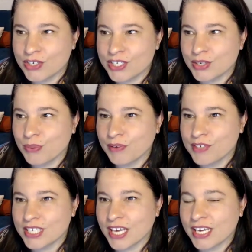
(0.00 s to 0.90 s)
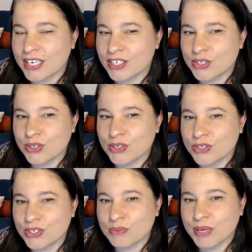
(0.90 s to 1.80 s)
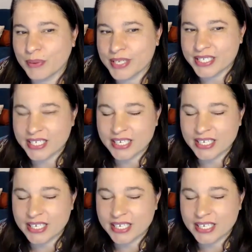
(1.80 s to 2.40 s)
So we've decided to just pick one city,